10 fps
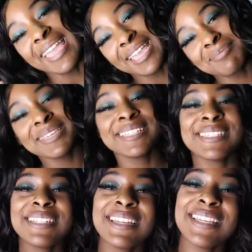Hey
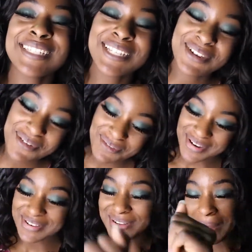BNG Nation,
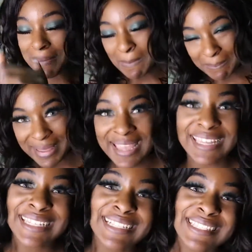welcome back
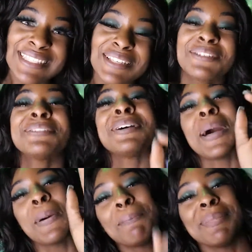to
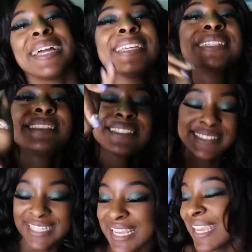my
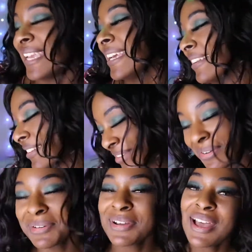
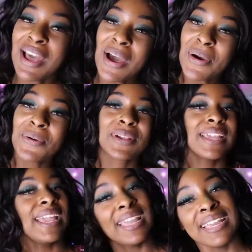channel.
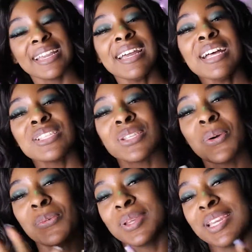Okay, so we